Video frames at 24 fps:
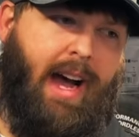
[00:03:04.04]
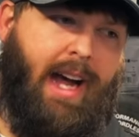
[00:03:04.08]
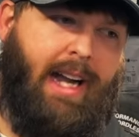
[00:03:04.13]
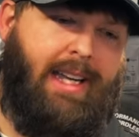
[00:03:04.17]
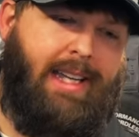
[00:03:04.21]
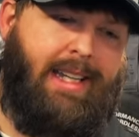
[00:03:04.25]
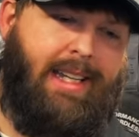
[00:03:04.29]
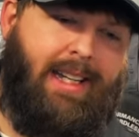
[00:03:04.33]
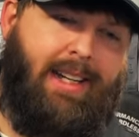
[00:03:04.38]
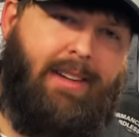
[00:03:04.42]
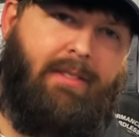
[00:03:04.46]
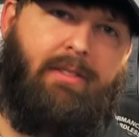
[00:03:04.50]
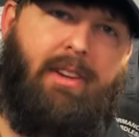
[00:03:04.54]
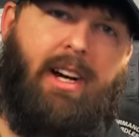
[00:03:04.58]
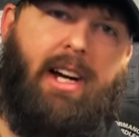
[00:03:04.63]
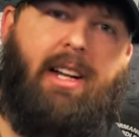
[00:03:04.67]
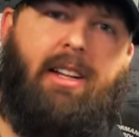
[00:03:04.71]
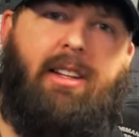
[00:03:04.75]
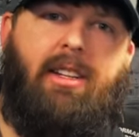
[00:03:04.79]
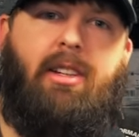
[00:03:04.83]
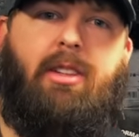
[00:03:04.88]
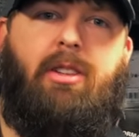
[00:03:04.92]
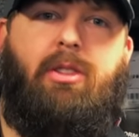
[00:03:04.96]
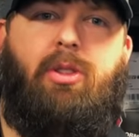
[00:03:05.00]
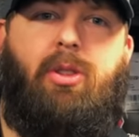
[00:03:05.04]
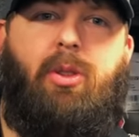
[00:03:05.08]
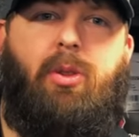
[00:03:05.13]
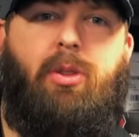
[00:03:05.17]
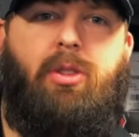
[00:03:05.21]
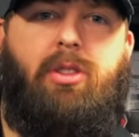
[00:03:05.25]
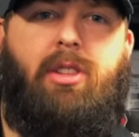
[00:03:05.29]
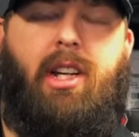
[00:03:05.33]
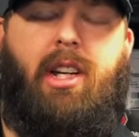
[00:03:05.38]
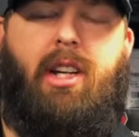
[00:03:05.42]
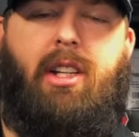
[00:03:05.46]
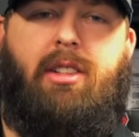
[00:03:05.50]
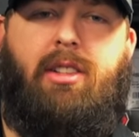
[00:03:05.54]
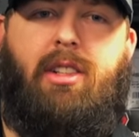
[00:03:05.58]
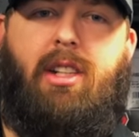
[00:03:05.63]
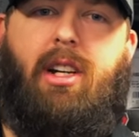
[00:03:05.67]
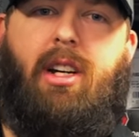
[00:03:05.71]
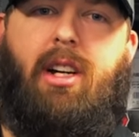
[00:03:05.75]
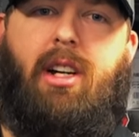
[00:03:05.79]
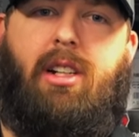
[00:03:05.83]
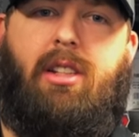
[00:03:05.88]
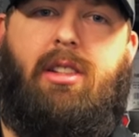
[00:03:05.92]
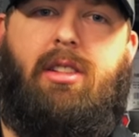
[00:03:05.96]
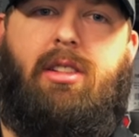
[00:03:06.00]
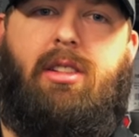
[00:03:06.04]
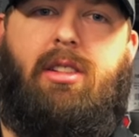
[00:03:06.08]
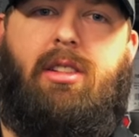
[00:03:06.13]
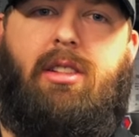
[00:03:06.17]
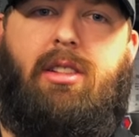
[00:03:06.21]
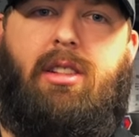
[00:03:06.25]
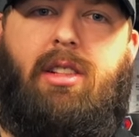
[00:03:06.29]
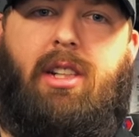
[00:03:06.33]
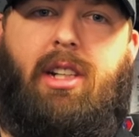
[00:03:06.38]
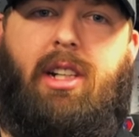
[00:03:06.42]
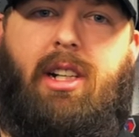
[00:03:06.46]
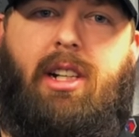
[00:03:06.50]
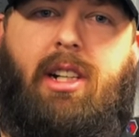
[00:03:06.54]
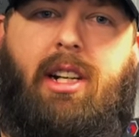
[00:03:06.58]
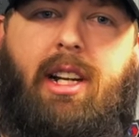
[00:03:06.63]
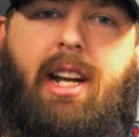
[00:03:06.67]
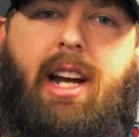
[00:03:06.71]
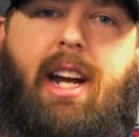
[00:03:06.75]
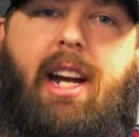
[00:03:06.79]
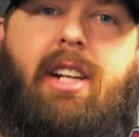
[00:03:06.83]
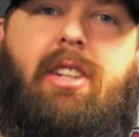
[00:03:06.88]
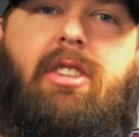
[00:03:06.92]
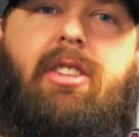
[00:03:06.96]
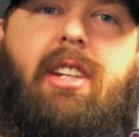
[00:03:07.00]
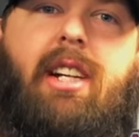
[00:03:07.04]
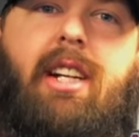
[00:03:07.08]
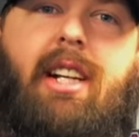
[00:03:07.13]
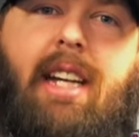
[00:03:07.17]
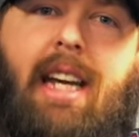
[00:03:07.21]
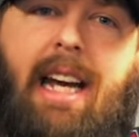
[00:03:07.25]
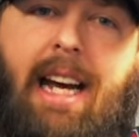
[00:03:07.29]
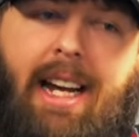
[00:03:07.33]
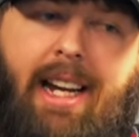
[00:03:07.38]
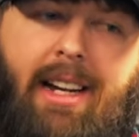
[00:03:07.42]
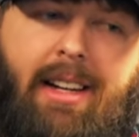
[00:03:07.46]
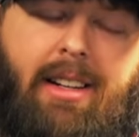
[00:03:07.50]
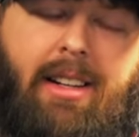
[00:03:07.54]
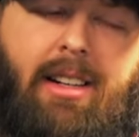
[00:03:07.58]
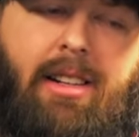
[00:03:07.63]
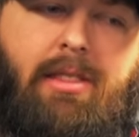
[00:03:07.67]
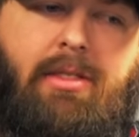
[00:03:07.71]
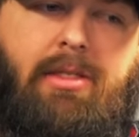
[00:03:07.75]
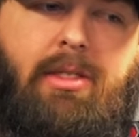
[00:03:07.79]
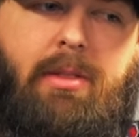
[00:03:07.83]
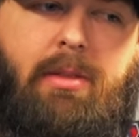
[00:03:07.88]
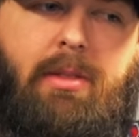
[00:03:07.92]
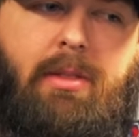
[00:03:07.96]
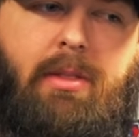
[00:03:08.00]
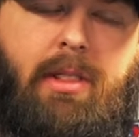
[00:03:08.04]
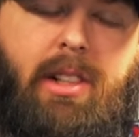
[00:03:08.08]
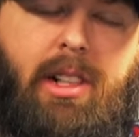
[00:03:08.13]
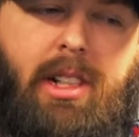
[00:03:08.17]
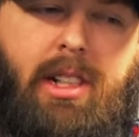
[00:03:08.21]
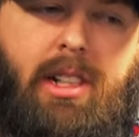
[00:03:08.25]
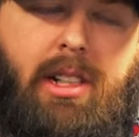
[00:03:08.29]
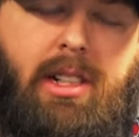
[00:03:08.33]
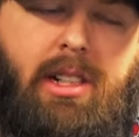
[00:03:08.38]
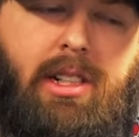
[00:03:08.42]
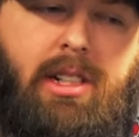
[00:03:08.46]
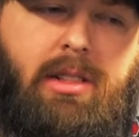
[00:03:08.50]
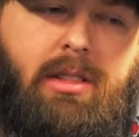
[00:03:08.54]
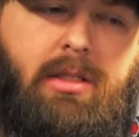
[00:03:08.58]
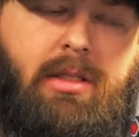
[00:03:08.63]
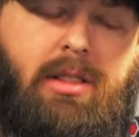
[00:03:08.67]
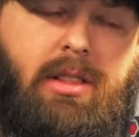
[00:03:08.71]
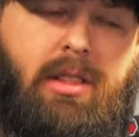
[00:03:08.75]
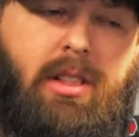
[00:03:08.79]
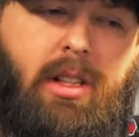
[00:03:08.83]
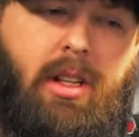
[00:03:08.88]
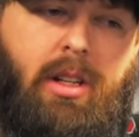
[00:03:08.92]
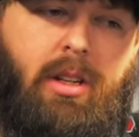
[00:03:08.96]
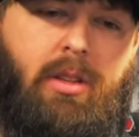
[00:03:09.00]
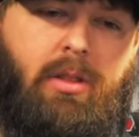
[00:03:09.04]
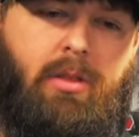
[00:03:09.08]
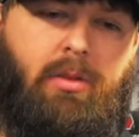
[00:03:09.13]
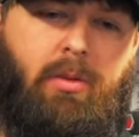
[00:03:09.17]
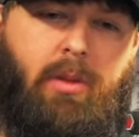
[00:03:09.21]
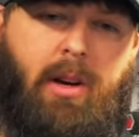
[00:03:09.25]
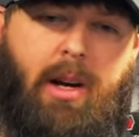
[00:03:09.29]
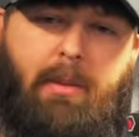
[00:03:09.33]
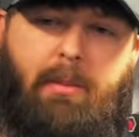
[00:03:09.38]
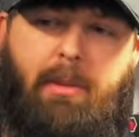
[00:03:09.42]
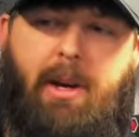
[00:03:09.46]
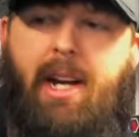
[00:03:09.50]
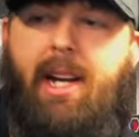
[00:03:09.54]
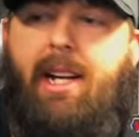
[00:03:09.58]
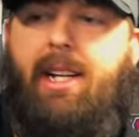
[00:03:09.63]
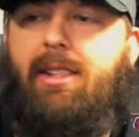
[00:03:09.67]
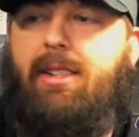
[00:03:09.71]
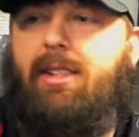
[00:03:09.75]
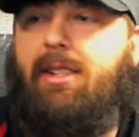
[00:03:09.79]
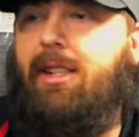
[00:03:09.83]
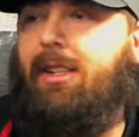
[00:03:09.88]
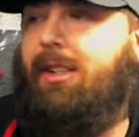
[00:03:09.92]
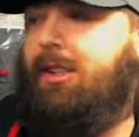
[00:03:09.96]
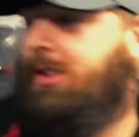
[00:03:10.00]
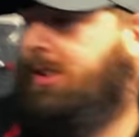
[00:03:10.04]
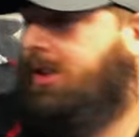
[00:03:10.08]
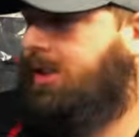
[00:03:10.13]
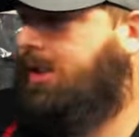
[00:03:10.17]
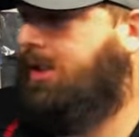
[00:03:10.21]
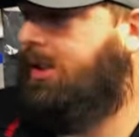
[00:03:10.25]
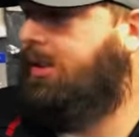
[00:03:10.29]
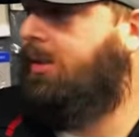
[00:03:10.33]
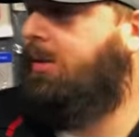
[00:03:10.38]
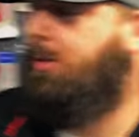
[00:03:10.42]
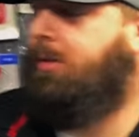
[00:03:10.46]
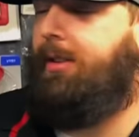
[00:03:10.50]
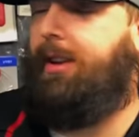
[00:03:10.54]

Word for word: I did find the short size socks, uh, and I actually got a catalog from uh, Redback instead of just a little